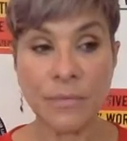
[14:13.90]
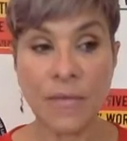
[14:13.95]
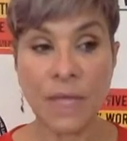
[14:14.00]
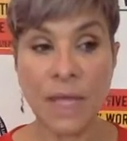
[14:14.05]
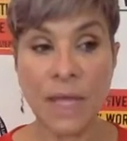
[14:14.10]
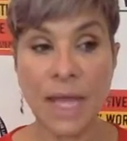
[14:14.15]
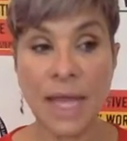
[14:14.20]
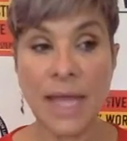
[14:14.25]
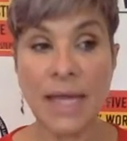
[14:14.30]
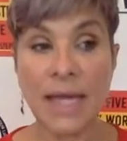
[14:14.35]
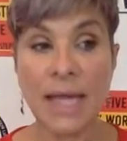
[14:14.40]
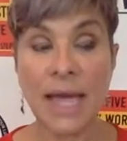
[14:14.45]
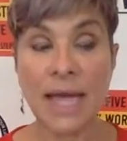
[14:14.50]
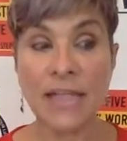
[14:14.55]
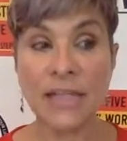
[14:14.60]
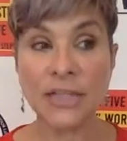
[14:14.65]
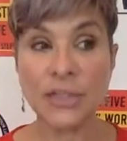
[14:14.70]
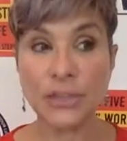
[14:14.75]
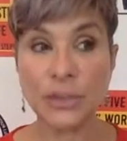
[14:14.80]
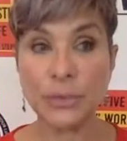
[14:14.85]
And
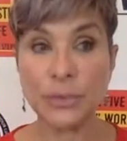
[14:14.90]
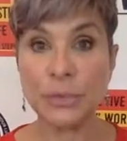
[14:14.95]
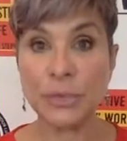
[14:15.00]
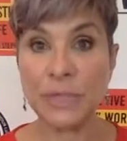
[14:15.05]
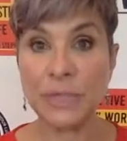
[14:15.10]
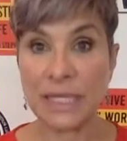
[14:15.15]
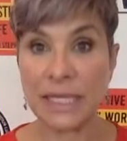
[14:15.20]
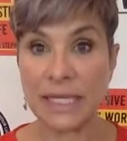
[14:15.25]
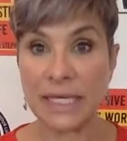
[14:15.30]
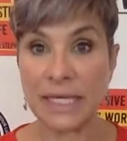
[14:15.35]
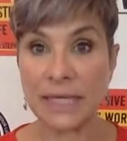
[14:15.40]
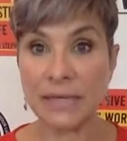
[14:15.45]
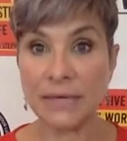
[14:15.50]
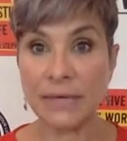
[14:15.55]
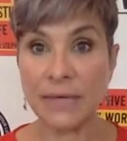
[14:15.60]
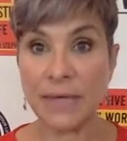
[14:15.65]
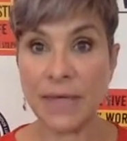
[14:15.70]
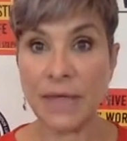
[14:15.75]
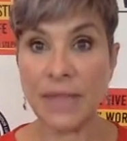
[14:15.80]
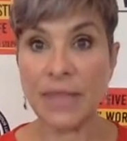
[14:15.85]
I do
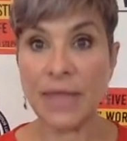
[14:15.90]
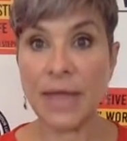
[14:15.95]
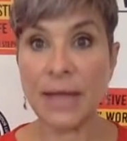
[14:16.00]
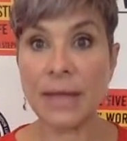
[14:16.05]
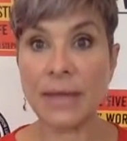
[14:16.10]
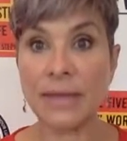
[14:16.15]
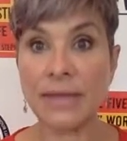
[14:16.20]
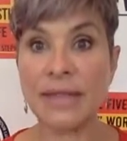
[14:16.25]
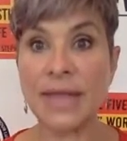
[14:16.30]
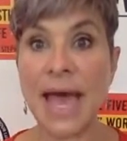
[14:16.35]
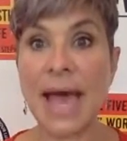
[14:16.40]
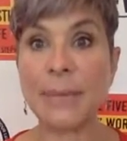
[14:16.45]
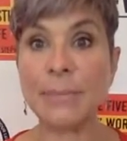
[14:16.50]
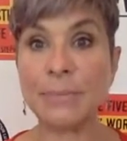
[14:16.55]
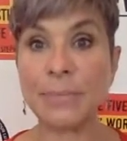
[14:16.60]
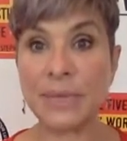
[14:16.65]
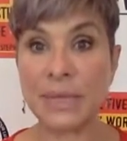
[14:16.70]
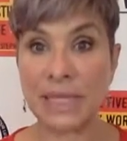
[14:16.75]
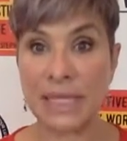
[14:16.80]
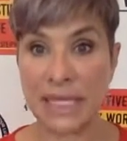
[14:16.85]
believe that
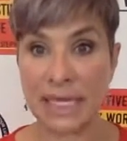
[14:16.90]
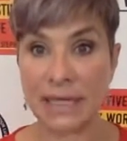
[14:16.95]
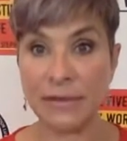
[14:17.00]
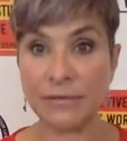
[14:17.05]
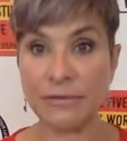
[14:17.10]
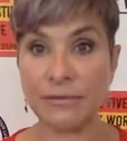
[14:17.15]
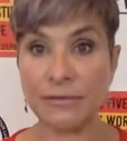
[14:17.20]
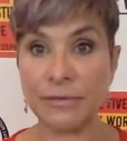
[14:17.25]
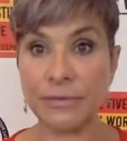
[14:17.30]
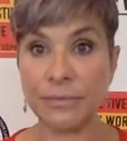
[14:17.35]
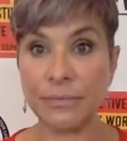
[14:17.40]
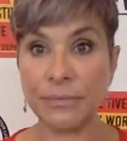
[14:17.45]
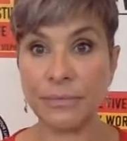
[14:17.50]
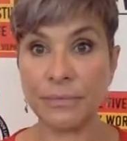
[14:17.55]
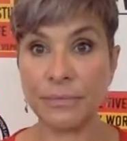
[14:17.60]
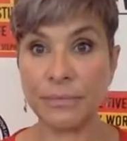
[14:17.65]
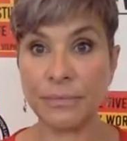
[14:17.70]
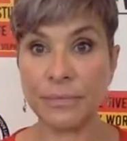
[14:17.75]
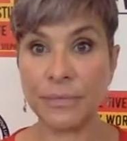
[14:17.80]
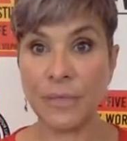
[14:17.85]
that belief
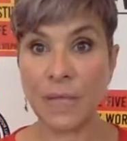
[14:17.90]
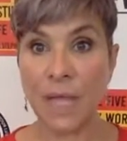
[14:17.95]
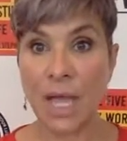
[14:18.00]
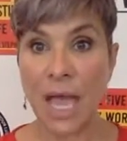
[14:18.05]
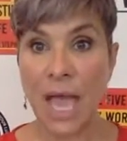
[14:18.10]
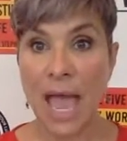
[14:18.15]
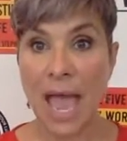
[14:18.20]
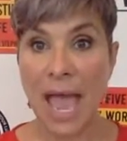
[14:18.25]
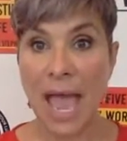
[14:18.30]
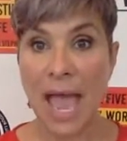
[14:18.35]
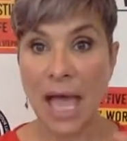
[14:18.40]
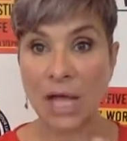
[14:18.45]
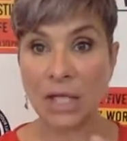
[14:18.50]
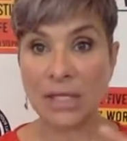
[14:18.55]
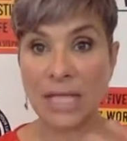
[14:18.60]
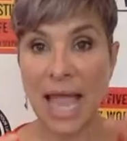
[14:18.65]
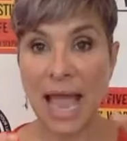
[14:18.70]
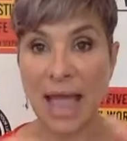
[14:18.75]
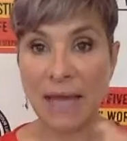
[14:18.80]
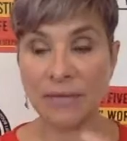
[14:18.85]

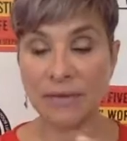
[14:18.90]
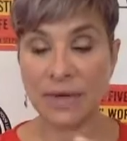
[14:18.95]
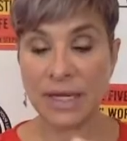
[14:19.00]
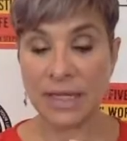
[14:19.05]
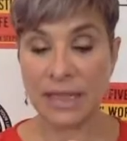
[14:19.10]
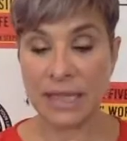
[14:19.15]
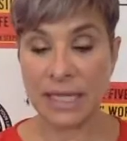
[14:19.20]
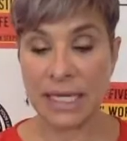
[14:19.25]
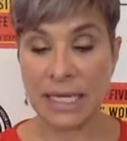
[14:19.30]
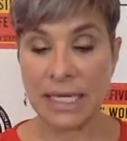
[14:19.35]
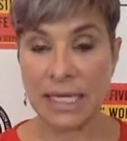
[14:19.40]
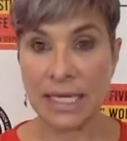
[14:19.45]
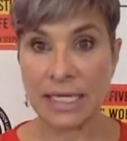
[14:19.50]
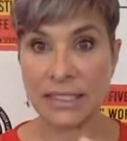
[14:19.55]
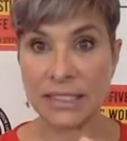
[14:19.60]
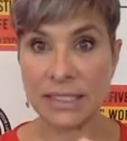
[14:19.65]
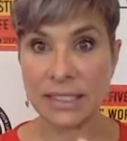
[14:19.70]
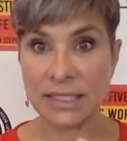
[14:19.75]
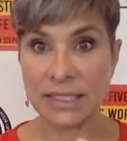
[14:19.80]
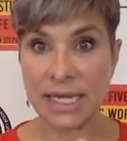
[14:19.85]
held everything
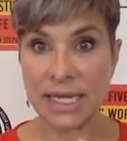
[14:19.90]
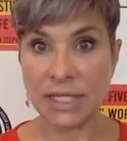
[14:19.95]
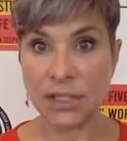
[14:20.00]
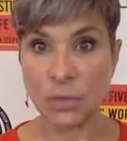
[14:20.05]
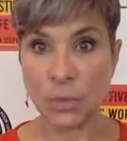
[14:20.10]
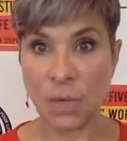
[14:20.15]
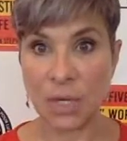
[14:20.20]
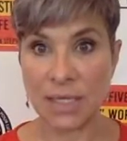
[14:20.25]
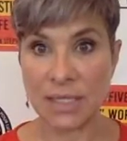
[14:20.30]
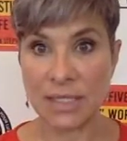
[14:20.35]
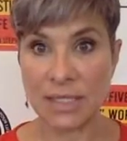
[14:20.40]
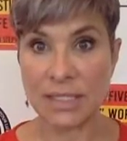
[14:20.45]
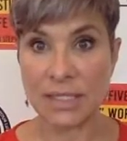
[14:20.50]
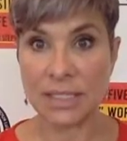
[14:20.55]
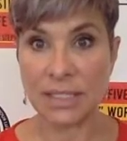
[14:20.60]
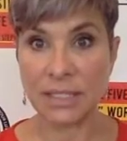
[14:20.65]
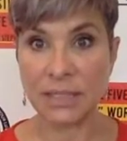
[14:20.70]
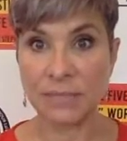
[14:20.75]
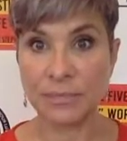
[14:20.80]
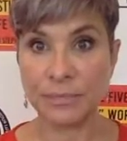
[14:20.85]
into stage one
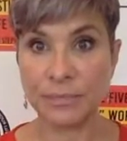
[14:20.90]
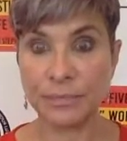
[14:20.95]
still.